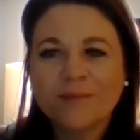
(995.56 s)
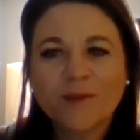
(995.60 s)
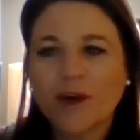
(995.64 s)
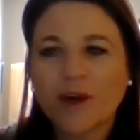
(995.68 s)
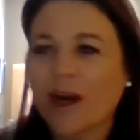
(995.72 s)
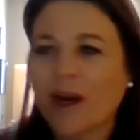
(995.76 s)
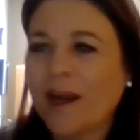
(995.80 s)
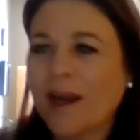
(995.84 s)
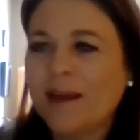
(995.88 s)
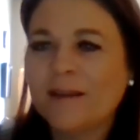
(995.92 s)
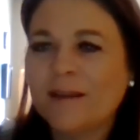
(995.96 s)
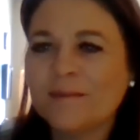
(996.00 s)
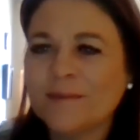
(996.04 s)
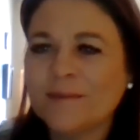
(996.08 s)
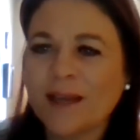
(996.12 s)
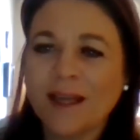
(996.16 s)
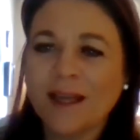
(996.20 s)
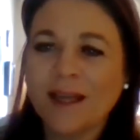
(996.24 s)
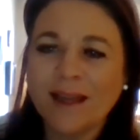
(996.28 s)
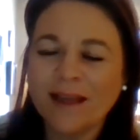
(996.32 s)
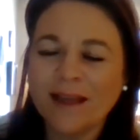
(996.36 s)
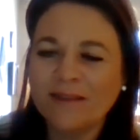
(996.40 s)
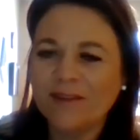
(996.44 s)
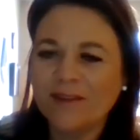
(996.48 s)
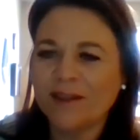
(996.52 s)
Great. I
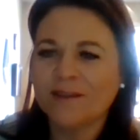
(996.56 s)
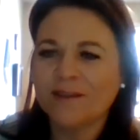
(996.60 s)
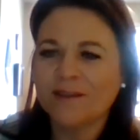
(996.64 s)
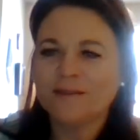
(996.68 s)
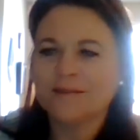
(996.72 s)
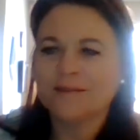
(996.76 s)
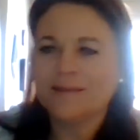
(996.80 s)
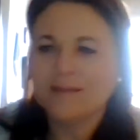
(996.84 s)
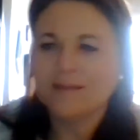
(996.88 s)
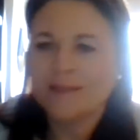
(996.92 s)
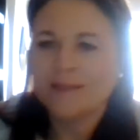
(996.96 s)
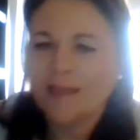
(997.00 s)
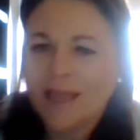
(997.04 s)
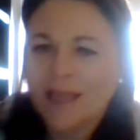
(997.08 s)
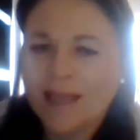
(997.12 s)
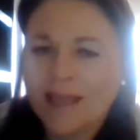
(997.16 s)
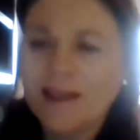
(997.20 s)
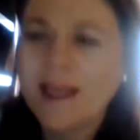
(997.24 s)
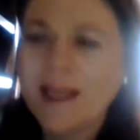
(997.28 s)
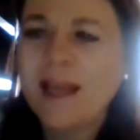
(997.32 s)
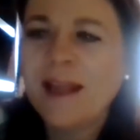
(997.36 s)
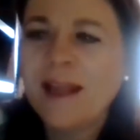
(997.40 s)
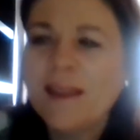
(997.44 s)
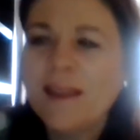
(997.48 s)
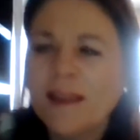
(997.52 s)
love it.
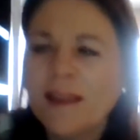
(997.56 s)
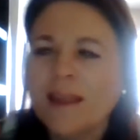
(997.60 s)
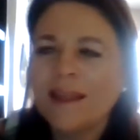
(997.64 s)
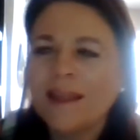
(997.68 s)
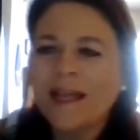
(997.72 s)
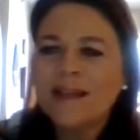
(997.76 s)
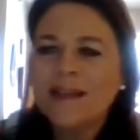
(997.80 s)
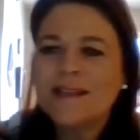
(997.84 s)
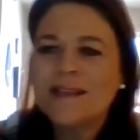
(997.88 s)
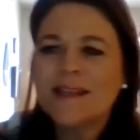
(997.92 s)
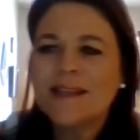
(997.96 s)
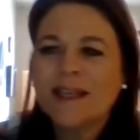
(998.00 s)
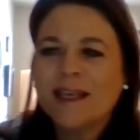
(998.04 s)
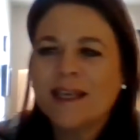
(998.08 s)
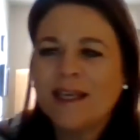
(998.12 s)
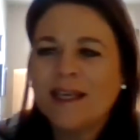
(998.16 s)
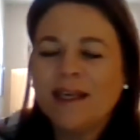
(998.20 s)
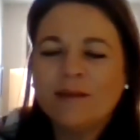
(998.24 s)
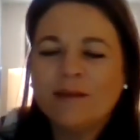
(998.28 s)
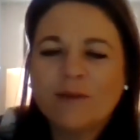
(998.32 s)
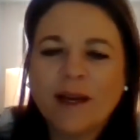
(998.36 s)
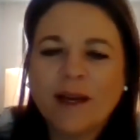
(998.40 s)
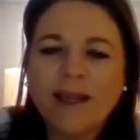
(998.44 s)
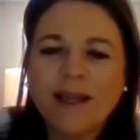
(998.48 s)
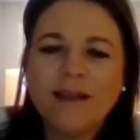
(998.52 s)
And I think that's the
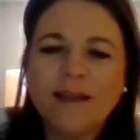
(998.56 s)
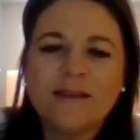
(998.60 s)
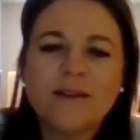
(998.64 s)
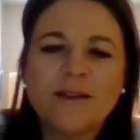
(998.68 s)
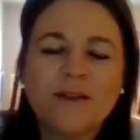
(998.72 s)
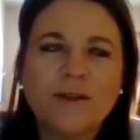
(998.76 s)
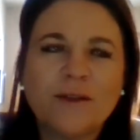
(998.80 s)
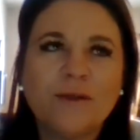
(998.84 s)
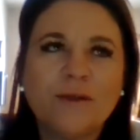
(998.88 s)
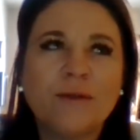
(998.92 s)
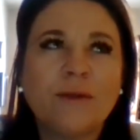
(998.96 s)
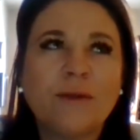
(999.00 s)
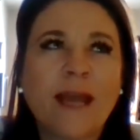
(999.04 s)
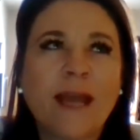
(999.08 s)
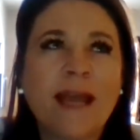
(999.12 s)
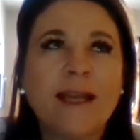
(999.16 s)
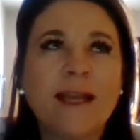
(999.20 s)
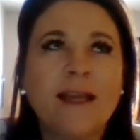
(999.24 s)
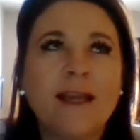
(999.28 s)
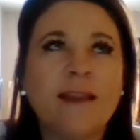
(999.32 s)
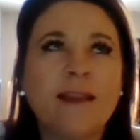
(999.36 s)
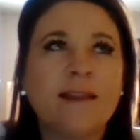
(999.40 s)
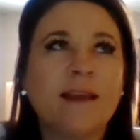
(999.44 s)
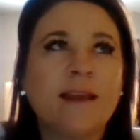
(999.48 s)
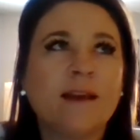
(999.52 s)
key, right? To
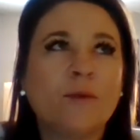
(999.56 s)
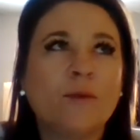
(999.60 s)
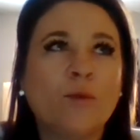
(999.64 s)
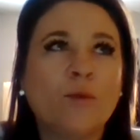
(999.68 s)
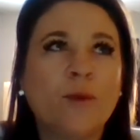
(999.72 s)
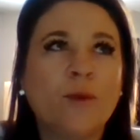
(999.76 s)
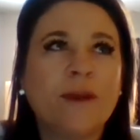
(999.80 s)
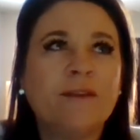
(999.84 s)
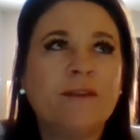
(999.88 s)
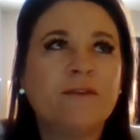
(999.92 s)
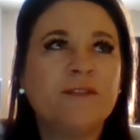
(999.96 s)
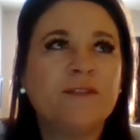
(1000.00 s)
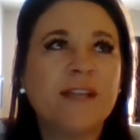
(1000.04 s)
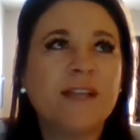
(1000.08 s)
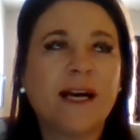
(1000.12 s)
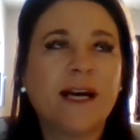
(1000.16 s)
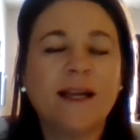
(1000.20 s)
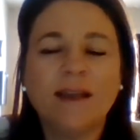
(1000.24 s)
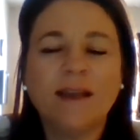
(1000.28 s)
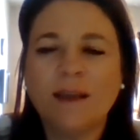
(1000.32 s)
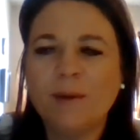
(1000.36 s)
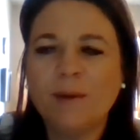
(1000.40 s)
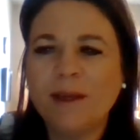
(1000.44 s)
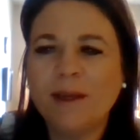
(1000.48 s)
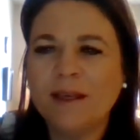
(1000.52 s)
anything we've
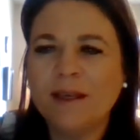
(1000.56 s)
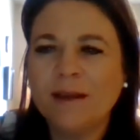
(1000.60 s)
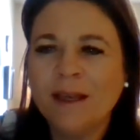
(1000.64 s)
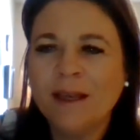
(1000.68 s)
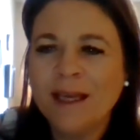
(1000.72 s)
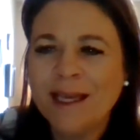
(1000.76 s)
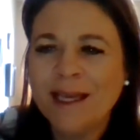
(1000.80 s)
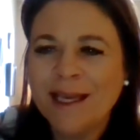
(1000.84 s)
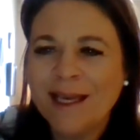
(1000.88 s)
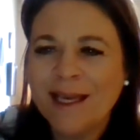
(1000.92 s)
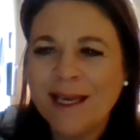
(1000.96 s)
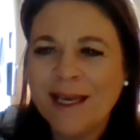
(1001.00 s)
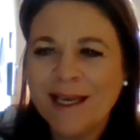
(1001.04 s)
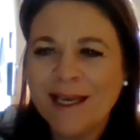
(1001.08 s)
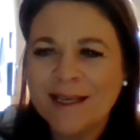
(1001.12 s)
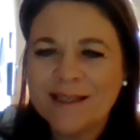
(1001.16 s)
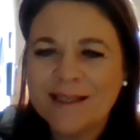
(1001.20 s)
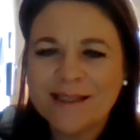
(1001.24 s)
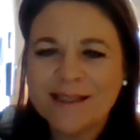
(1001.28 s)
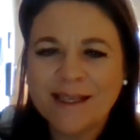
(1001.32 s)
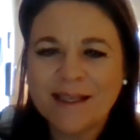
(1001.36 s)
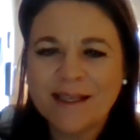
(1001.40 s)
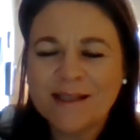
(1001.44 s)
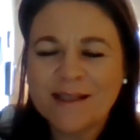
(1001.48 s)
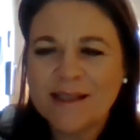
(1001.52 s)
done. I mean,
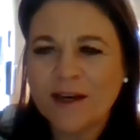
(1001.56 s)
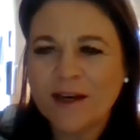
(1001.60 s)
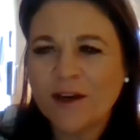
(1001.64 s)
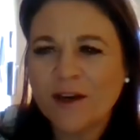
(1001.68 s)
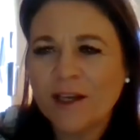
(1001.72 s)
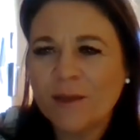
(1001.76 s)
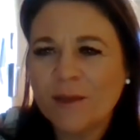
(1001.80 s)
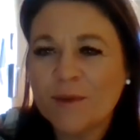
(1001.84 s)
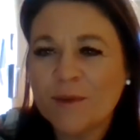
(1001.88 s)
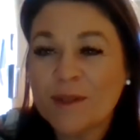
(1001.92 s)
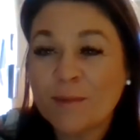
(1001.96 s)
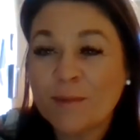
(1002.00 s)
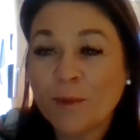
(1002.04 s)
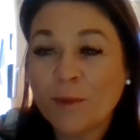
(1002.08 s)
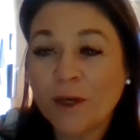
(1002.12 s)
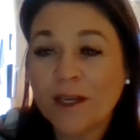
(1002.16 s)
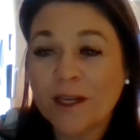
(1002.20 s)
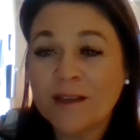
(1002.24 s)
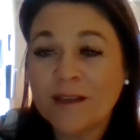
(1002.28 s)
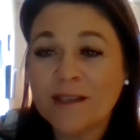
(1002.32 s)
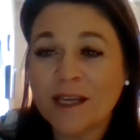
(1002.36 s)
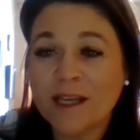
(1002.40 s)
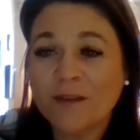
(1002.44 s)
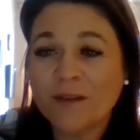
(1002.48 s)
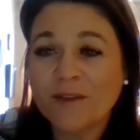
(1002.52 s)
Skincerity was pretty
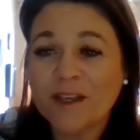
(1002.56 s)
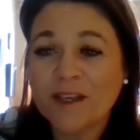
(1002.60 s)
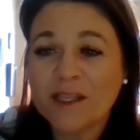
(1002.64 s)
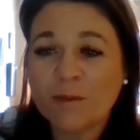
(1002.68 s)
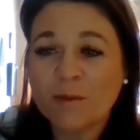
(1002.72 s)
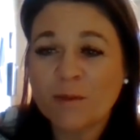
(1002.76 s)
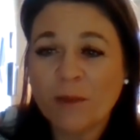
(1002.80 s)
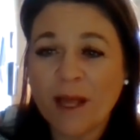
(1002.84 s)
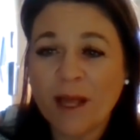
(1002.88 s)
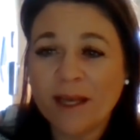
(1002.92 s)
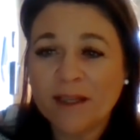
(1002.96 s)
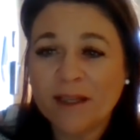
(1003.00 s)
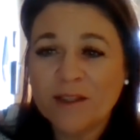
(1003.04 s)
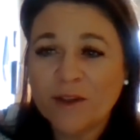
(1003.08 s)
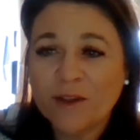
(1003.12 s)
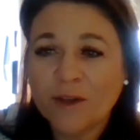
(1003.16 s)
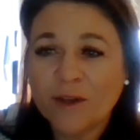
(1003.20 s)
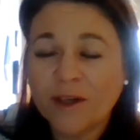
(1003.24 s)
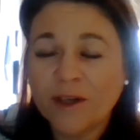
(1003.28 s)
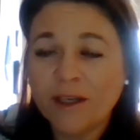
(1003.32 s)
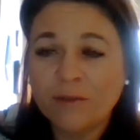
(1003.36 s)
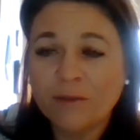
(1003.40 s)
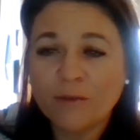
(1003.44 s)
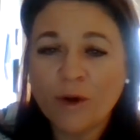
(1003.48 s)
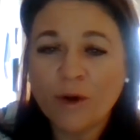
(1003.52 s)

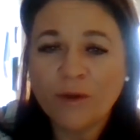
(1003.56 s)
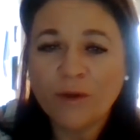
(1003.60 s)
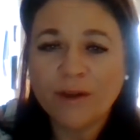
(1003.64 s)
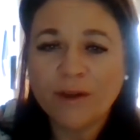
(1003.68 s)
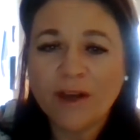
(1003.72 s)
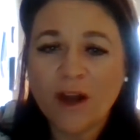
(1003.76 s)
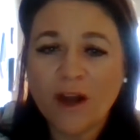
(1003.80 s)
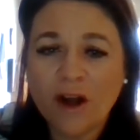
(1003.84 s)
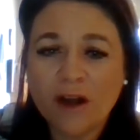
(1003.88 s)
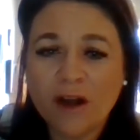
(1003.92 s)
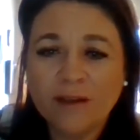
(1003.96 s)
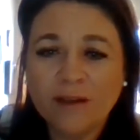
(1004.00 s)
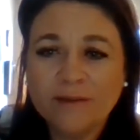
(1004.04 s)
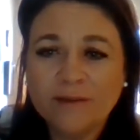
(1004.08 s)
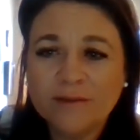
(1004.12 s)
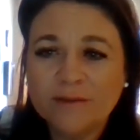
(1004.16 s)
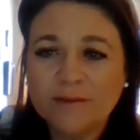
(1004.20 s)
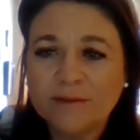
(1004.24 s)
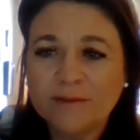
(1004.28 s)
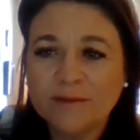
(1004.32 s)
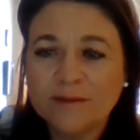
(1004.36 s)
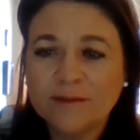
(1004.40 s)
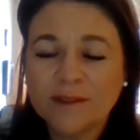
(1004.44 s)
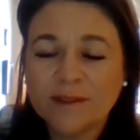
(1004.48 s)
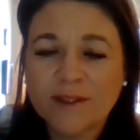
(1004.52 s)
self-explanatory. Roll it on,
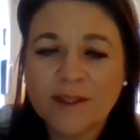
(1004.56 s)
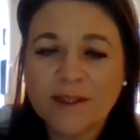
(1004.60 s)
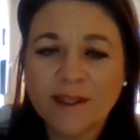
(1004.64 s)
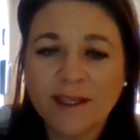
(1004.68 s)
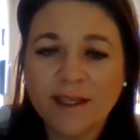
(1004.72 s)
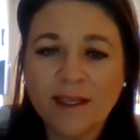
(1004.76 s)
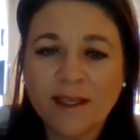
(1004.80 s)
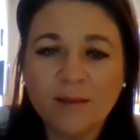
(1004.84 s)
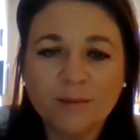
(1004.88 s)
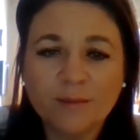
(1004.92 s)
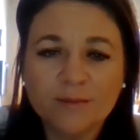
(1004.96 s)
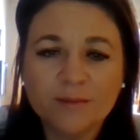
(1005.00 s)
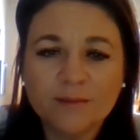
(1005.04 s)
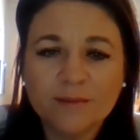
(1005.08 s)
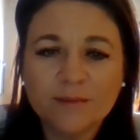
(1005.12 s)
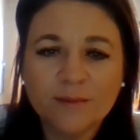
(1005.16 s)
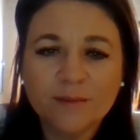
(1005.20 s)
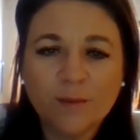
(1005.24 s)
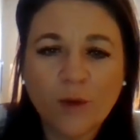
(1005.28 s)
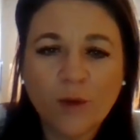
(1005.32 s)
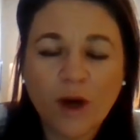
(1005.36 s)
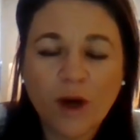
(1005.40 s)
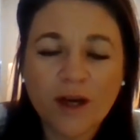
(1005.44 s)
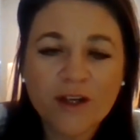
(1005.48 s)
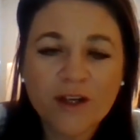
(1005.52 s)
sleep,
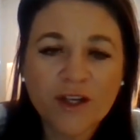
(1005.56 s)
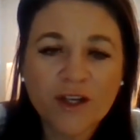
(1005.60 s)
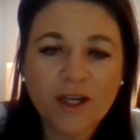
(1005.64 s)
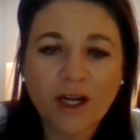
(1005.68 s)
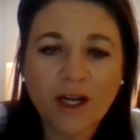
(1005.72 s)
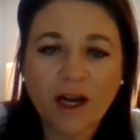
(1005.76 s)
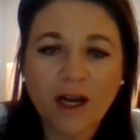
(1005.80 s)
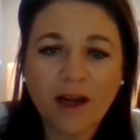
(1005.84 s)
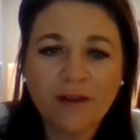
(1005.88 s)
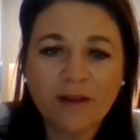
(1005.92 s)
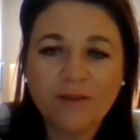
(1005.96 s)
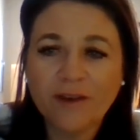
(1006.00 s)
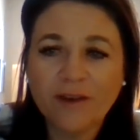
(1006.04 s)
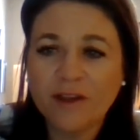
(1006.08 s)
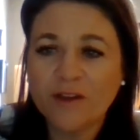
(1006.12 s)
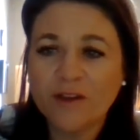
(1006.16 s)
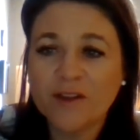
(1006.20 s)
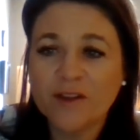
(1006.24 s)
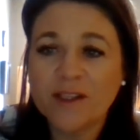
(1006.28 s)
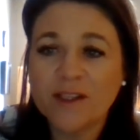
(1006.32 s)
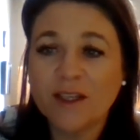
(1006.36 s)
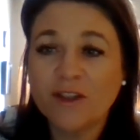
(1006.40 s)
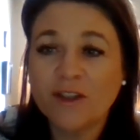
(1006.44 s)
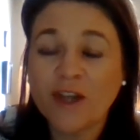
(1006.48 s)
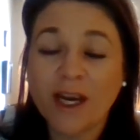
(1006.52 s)
wash it off, and you'll
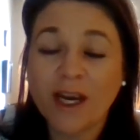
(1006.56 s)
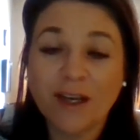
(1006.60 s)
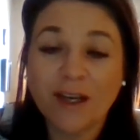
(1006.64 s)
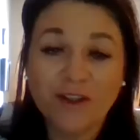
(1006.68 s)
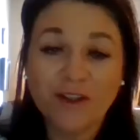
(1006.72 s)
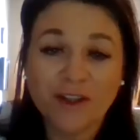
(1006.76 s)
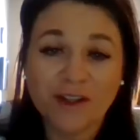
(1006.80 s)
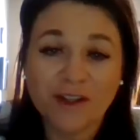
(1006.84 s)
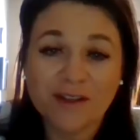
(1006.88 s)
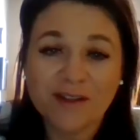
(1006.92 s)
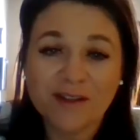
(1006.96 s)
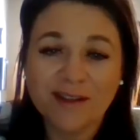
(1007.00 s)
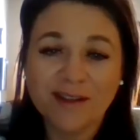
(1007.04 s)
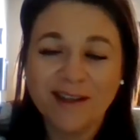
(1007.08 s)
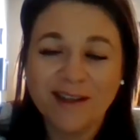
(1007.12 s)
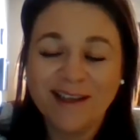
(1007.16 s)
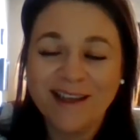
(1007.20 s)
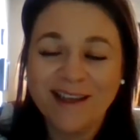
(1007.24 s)
see changes.